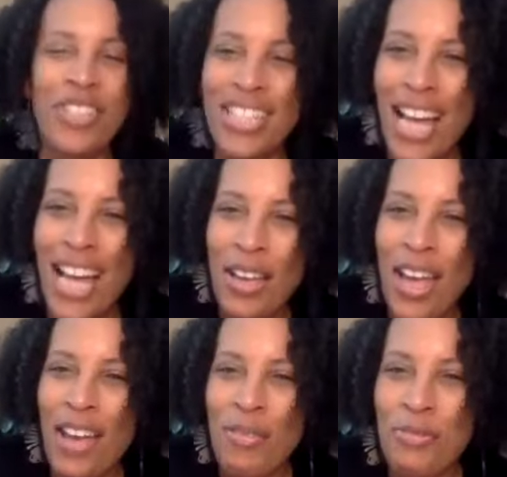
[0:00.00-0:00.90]
if she, I
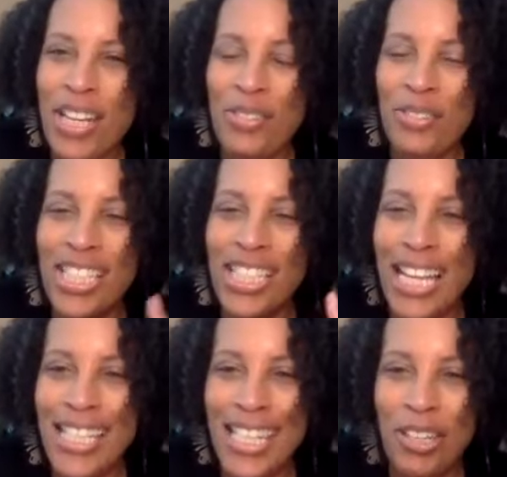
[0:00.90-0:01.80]
haven't read if she
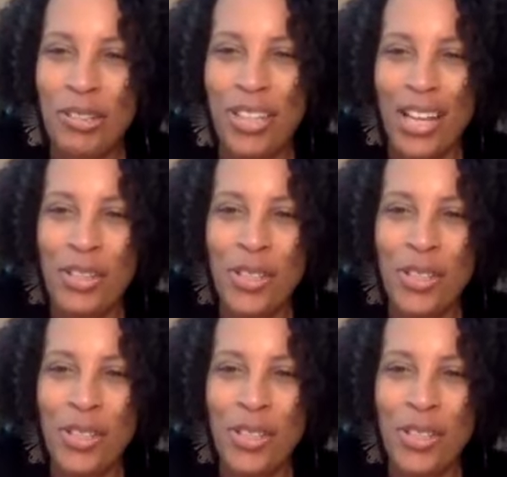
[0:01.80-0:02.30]
likes heat or not.